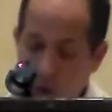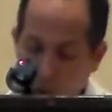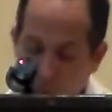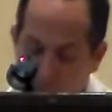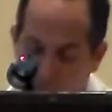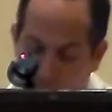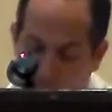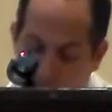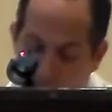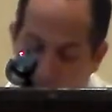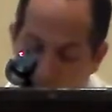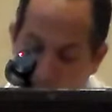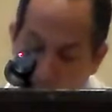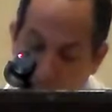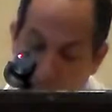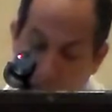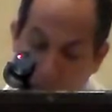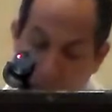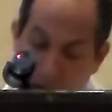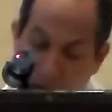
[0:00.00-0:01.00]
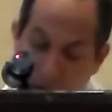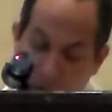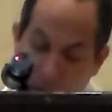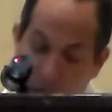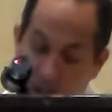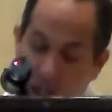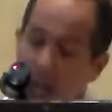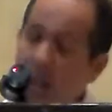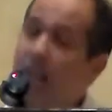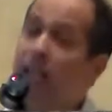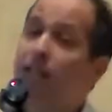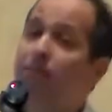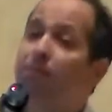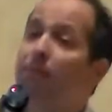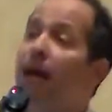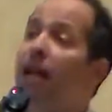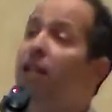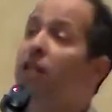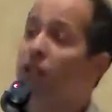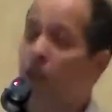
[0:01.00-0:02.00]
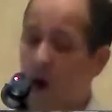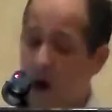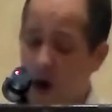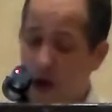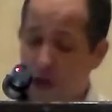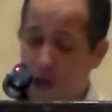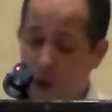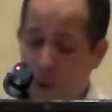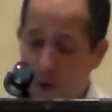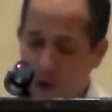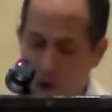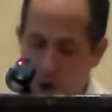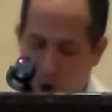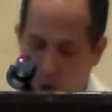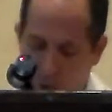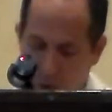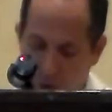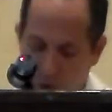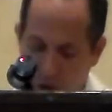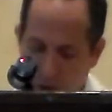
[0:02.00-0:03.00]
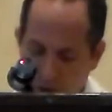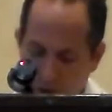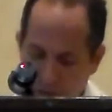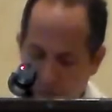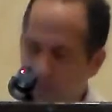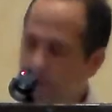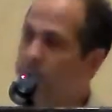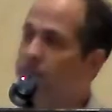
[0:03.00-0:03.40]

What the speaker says: You know the Crown will prepare their case based on your notes.